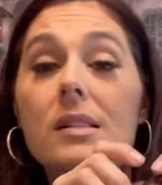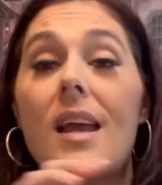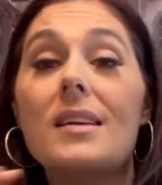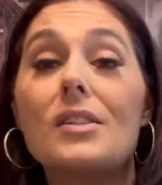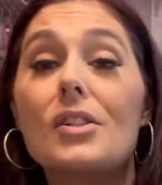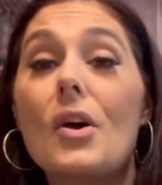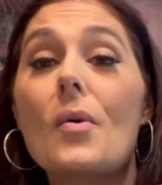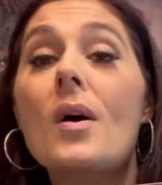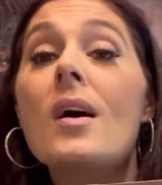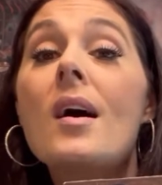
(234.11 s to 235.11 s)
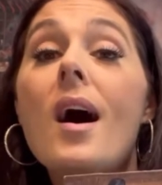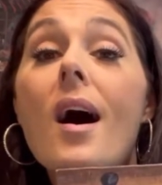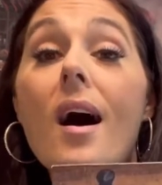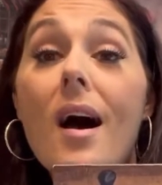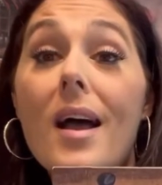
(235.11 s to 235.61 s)
and so
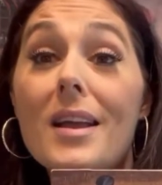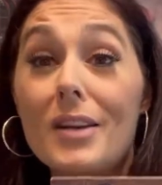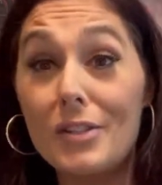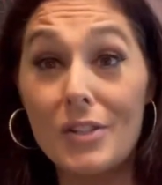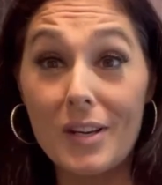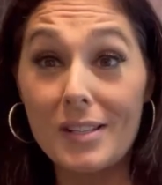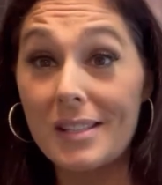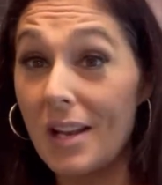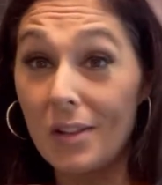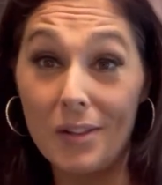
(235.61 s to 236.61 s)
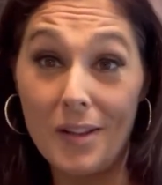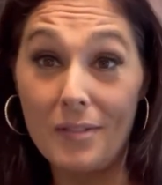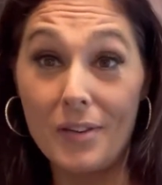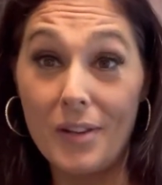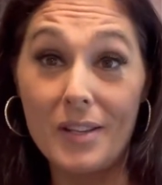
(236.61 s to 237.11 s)
I just
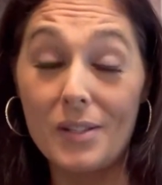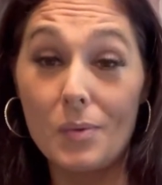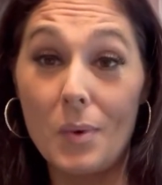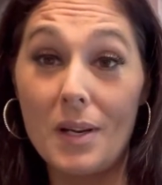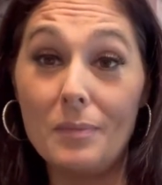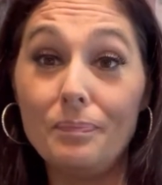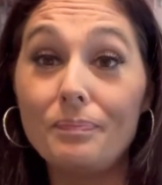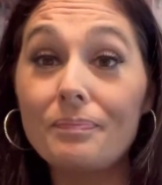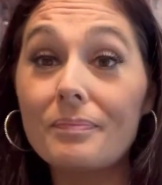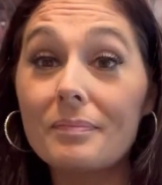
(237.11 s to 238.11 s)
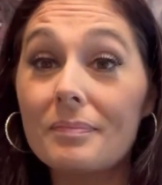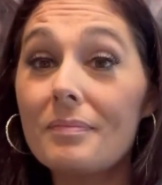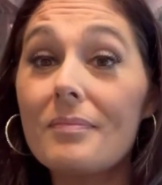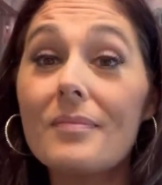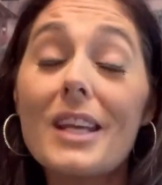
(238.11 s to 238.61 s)
love this one
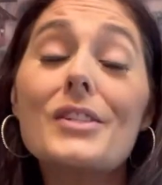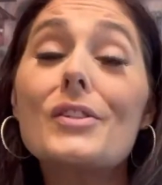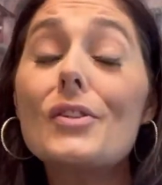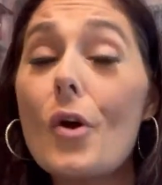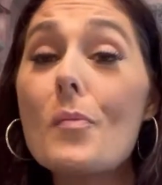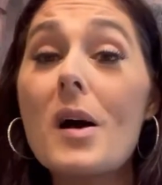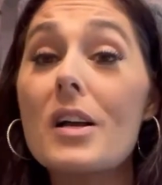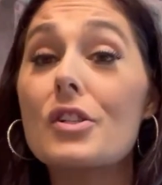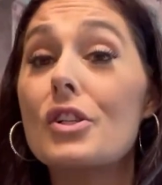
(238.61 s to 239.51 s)
so much.